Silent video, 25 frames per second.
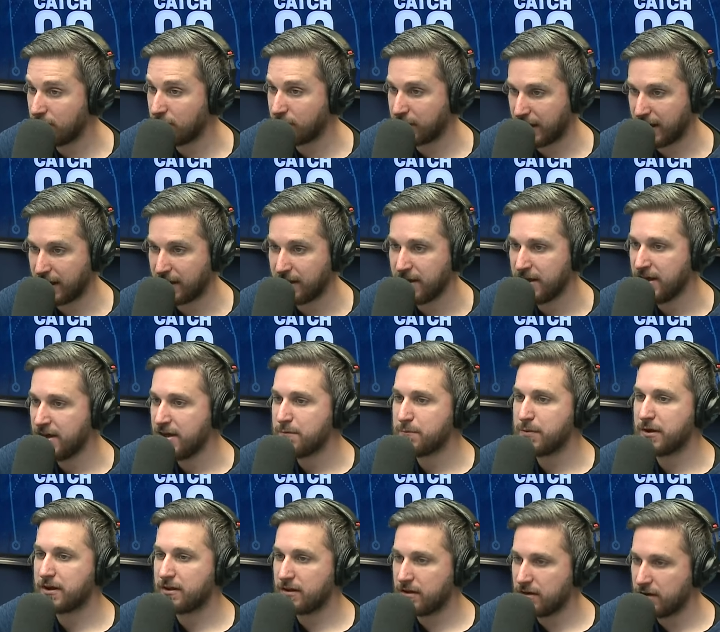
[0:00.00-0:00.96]
okay,
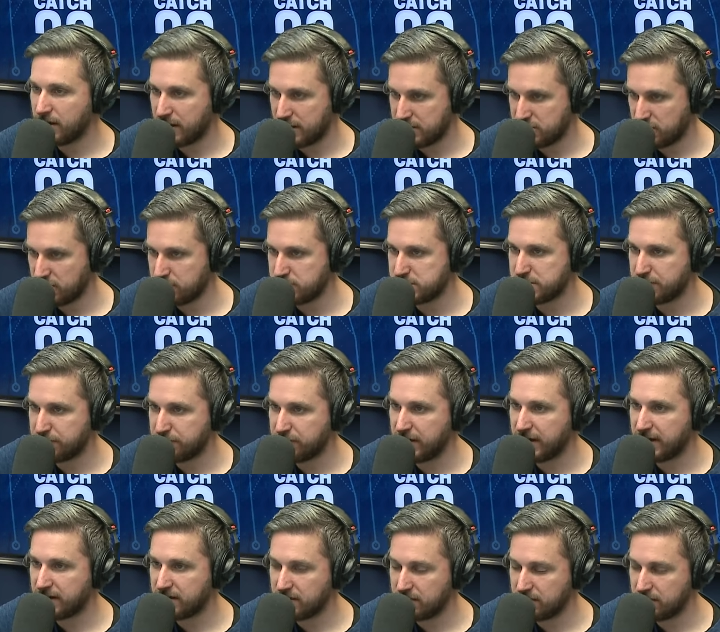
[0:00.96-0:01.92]
but in terms of
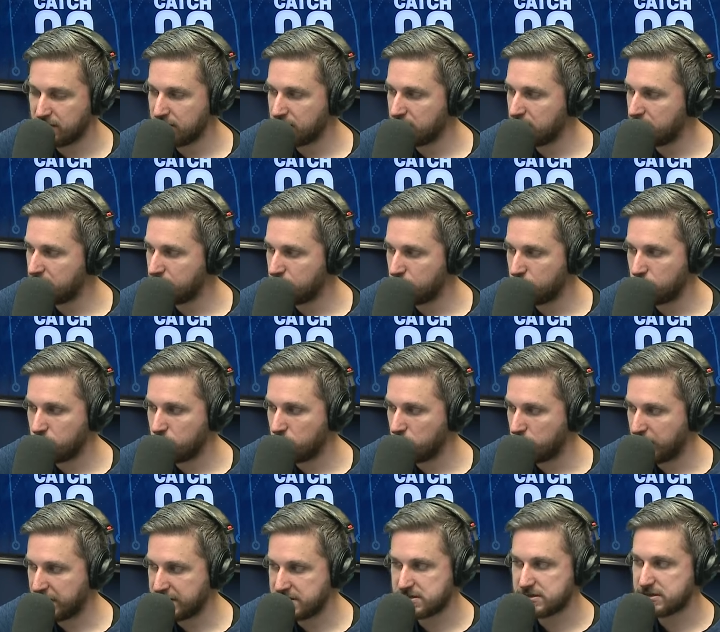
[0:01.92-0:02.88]
like
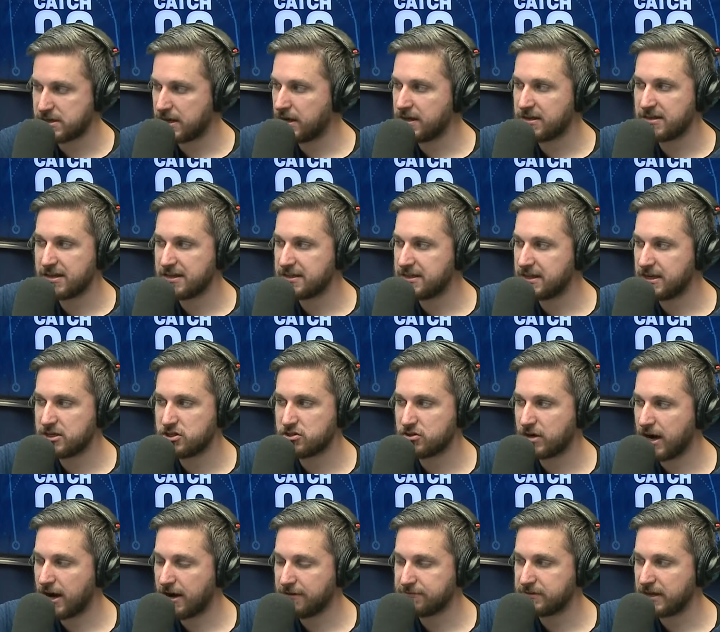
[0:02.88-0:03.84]
let's say that they
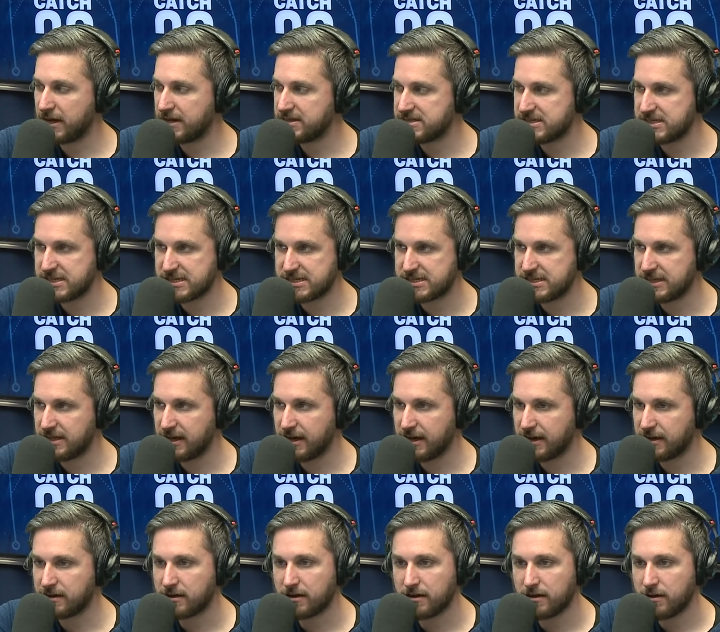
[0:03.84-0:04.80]
draft at
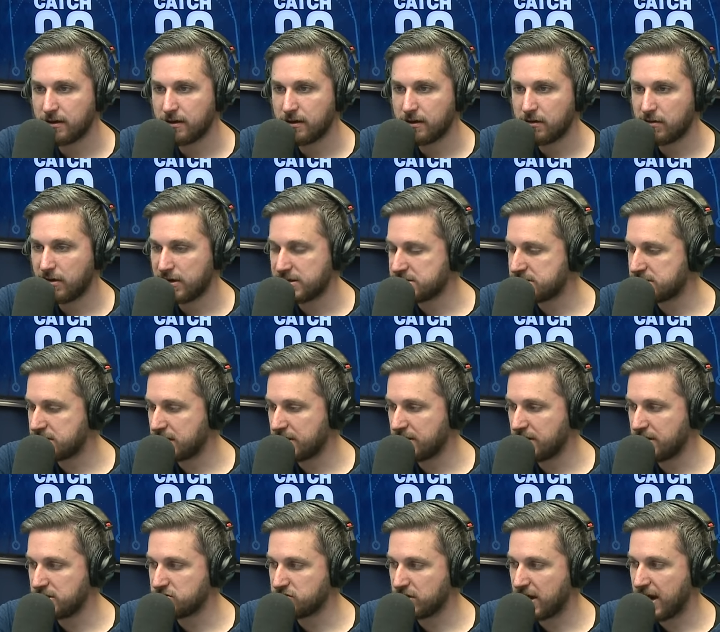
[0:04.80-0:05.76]
68. Let's yeah. say
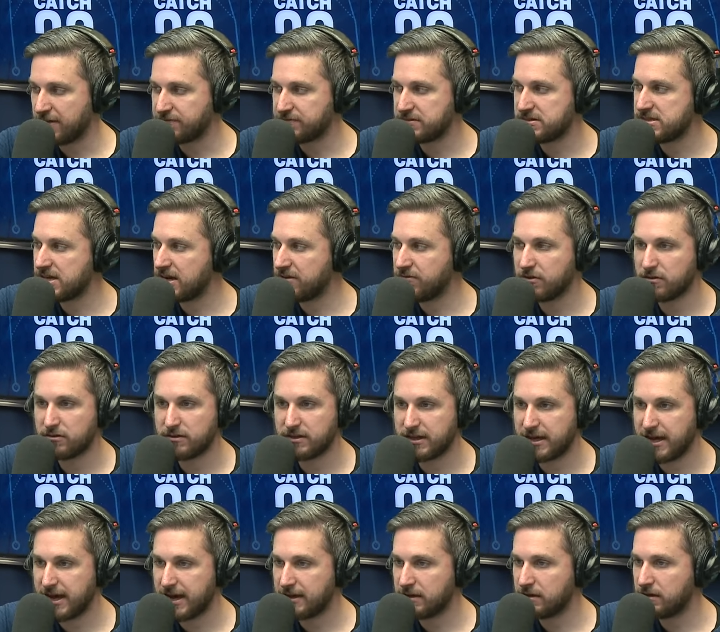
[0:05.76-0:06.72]
they draft Xavier
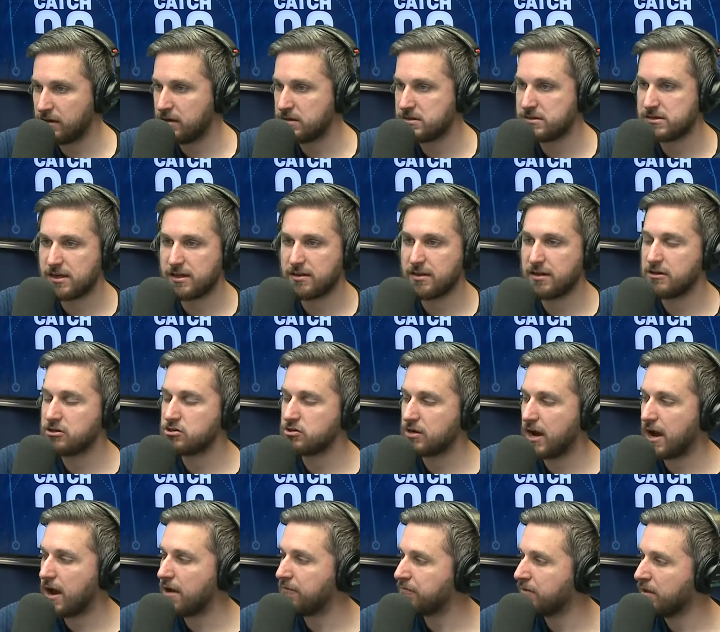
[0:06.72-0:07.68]
Legette. Let's say they
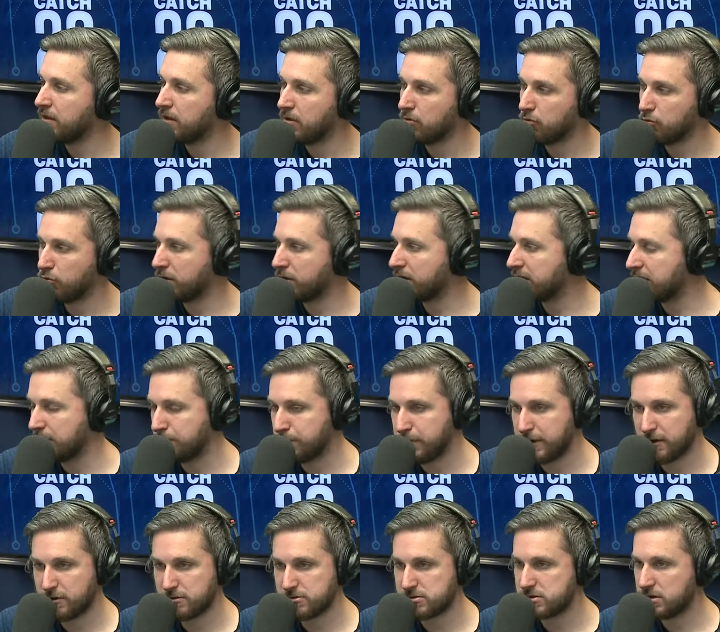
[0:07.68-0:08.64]
draft Ricky
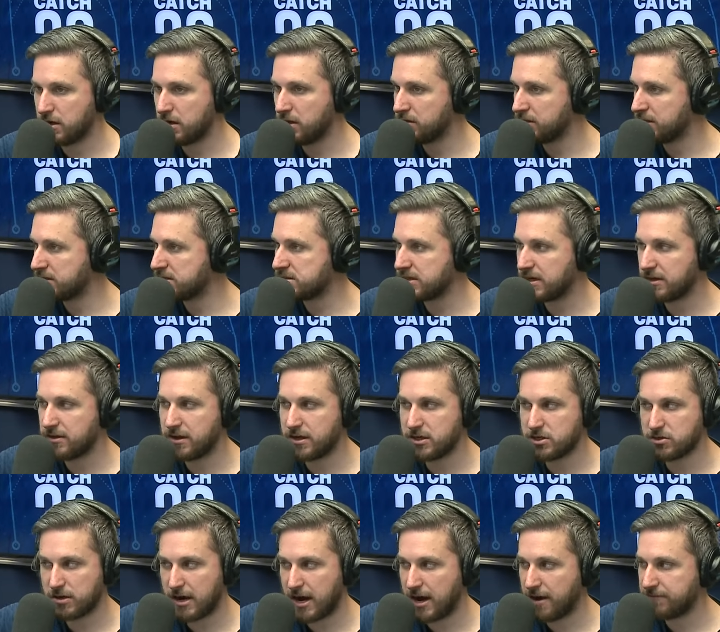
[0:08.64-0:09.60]
Pearsall. Let's say they
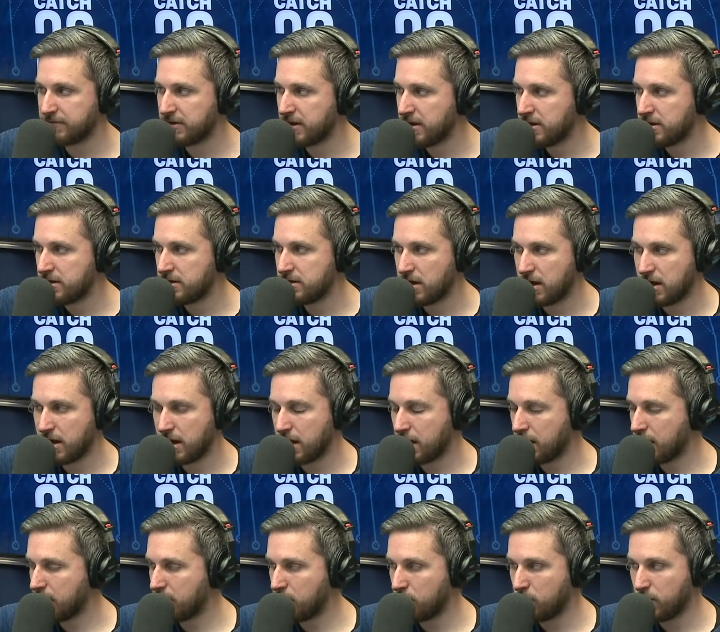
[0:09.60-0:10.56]
draft, uh,
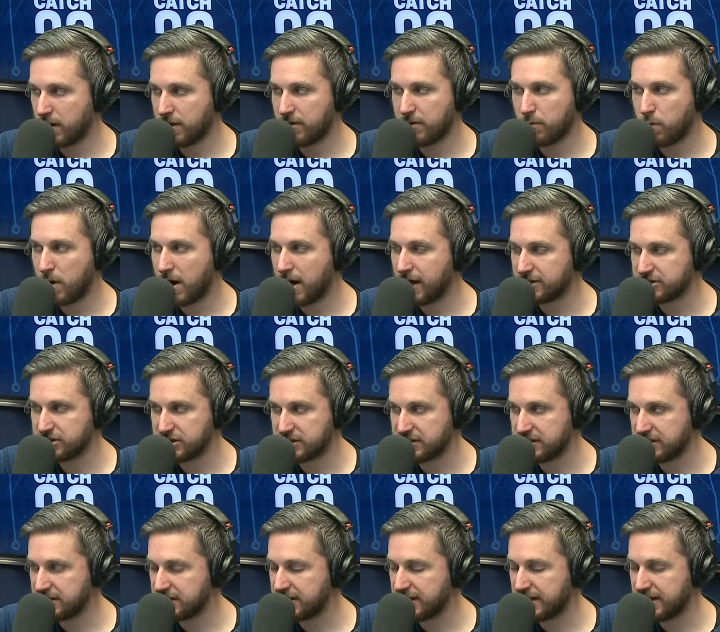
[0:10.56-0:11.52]
you know, one of the
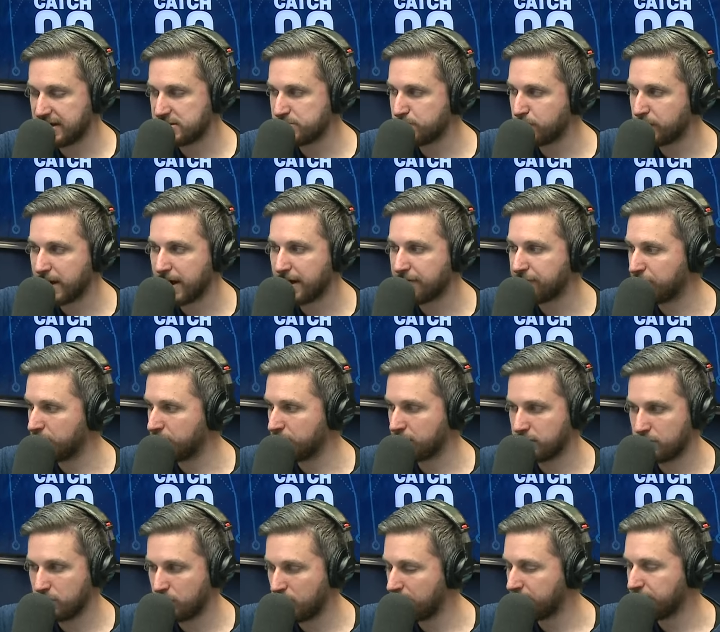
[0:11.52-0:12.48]
Washington kids, whatever,
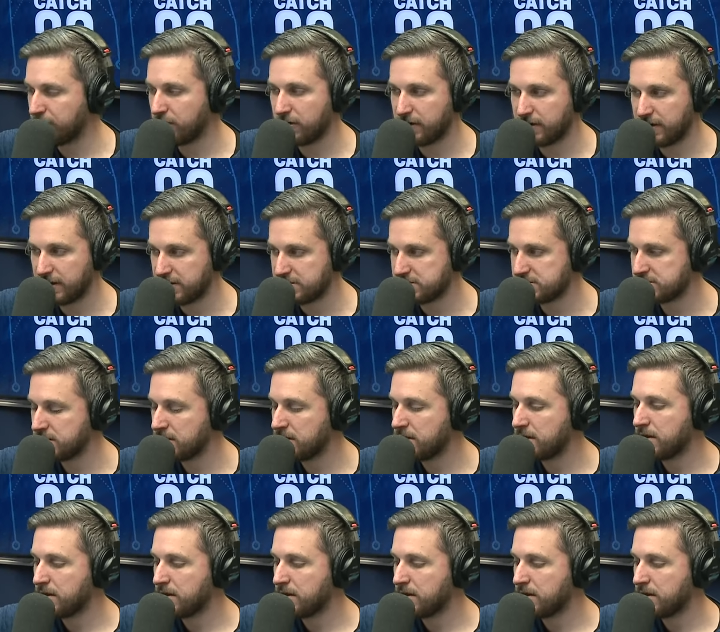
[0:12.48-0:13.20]
whoever yeah. it is.